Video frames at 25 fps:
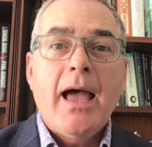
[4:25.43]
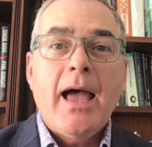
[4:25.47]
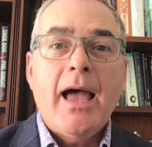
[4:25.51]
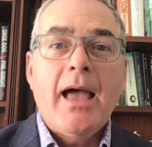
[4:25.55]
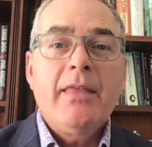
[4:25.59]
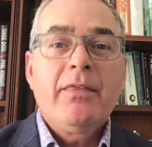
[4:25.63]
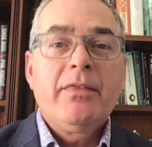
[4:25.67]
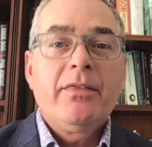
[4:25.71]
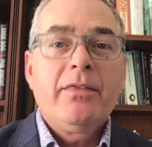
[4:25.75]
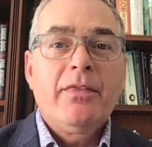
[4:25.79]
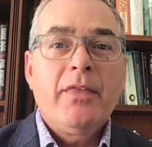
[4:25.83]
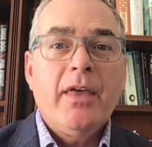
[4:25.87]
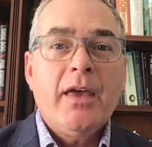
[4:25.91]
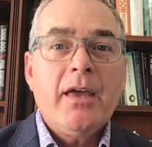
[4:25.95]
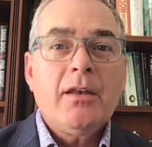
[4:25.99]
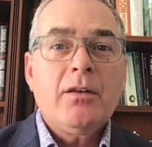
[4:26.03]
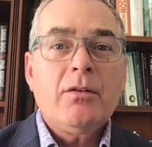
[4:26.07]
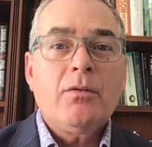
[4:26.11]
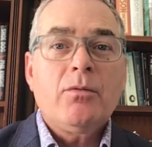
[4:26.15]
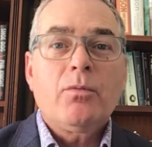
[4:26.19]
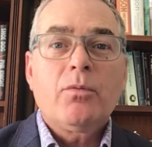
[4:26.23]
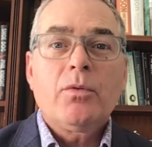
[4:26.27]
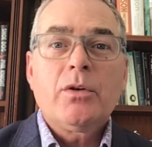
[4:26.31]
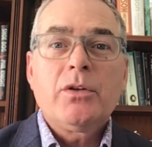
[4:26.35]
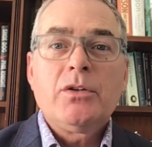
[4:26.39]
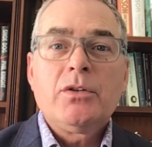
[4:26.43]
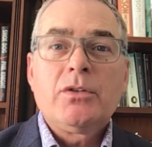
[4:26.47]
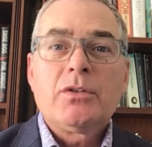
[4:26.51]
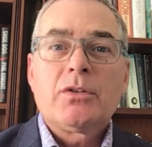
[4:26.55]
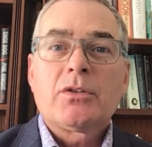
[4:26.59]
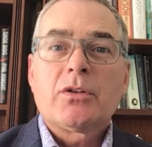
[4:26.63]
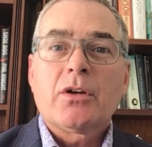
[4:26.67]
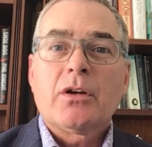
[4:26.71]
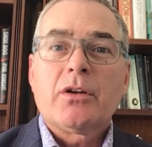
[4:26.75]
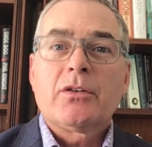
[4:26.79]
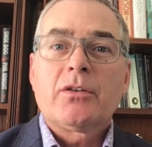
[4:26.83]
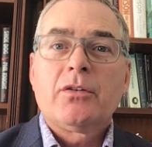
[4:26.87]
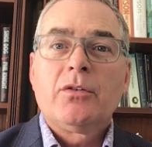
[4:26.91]
And then when you
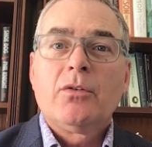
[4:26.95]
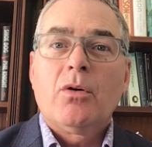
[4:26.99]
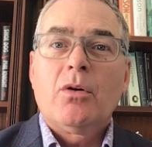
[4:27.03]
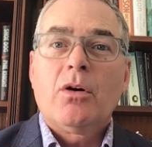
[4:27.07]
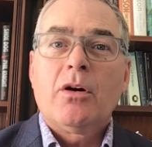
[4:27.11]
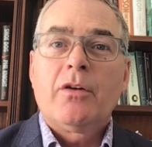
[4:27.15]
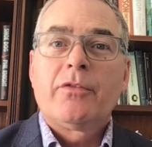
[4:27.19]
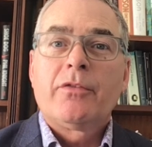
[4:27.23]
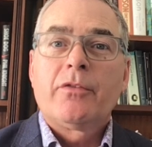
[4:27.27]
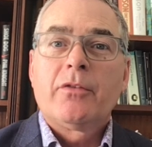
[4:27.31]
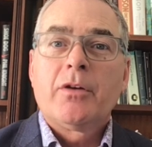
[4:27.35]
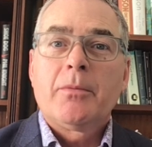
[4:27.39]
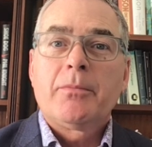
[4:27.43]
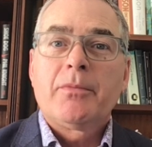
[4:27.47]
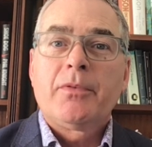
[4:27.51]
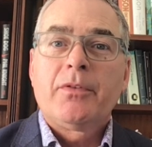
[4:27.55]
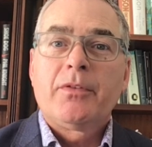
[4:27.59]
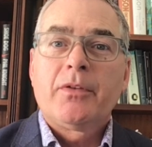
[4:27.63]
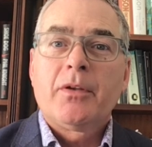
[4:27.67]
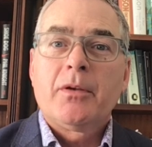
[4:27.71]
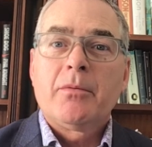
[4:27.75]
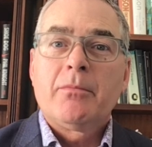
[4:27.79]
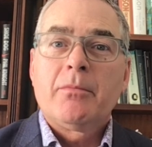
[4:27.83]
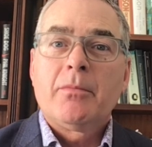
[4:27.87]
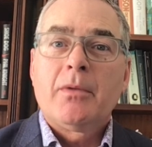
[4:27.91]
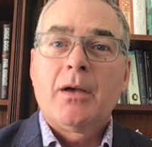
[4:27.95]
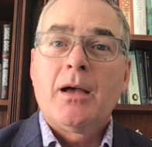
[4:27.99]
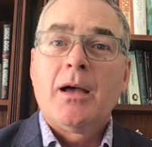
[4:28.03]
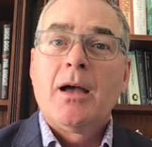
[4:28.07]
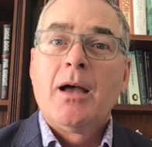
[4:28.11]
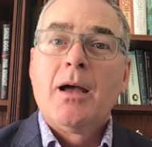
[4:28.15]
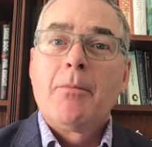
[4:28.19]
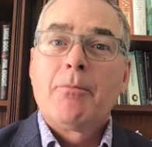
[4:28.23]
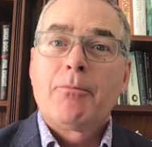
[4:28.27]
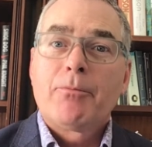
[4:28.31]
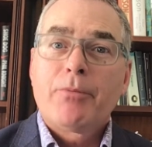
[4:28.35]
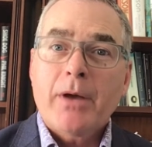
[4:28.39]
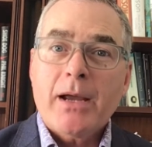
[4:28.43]
start to offer up some
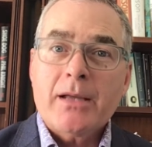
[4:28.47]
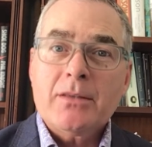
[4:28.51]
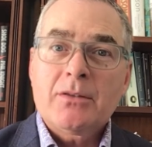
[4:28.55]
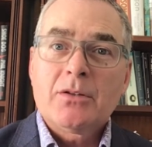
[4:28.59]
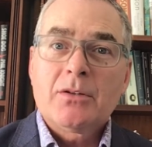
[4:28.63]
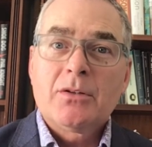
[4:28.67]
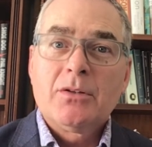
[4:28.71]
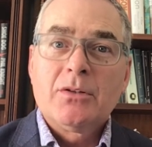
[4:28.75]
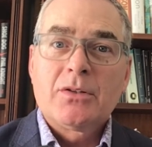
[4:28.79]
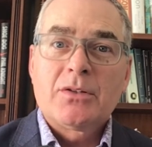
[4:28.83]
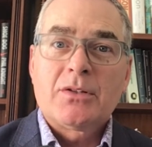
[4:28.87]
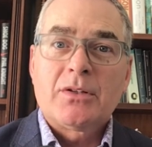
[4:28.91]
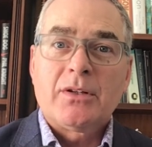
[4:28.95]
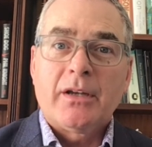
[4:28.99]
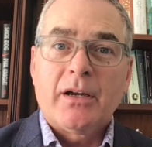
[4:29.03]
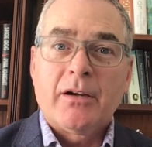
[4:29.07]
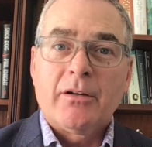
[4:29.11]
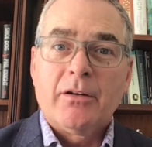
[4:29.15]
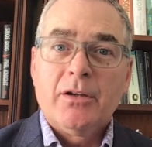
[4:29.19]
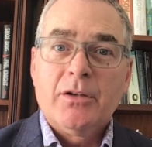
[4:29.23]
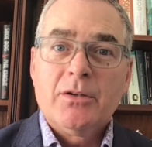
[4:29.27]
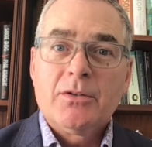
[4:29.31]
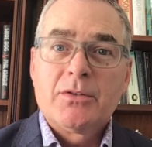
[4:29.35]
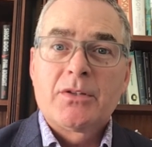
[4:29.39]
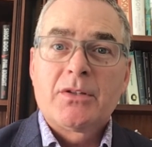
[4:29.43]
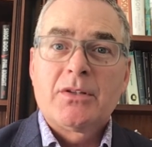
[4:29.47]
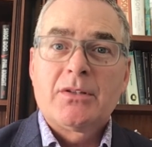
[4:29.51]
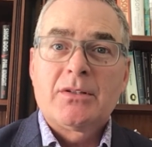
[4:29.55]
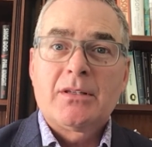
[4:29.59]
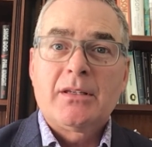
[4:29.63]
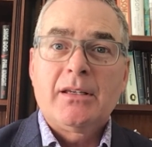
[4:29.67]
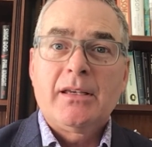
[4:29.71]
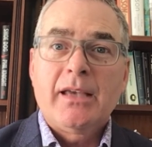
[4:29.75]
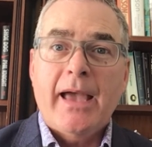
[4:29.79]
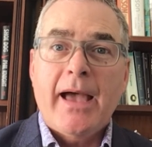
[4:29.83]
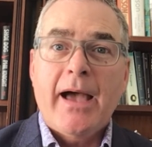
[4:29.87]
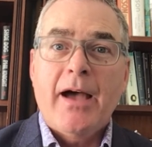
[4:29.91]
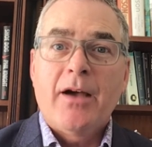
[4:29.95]
practical scenarios to
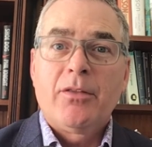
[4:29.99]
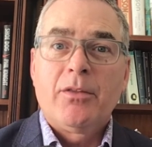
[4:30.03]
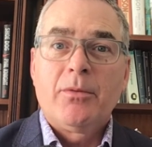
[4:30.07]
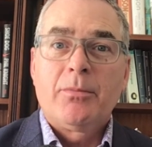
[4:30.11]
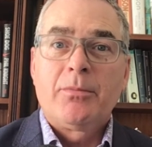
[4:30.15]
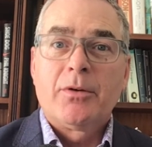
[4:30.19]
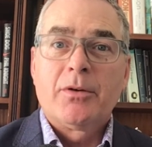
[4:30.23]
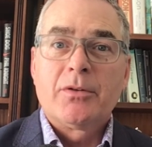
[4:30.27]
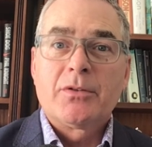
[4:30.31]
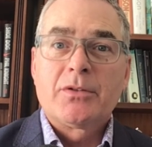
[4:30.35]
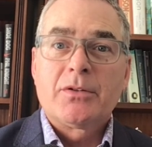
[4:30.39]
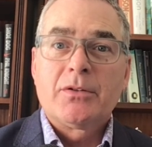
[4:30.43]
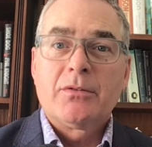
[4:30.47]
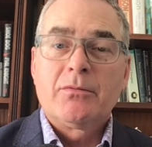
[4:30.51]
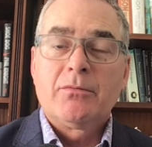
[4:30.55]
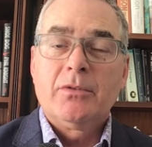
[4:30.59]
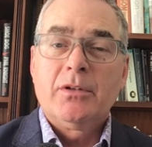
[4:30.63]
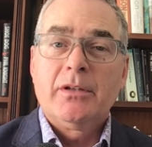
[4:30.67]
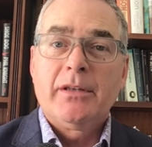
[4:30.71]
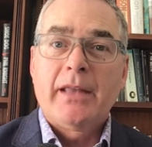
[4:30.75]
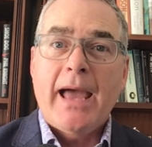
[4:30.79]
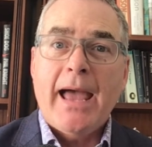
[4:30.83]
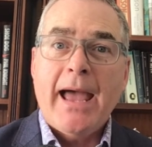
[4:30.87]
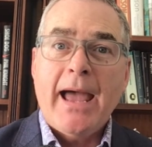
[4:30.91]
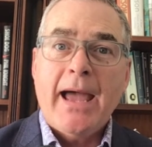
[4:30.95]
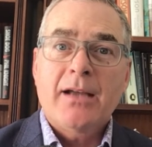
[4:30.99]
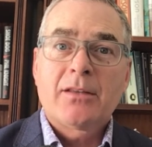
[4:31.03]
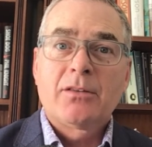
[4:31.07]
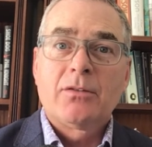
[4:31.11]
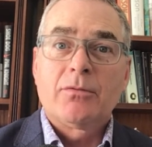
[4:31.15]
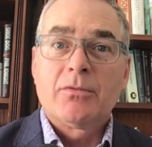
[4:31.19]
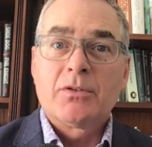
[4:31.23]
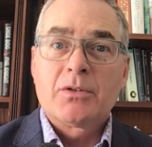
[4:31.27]
see how the person would act,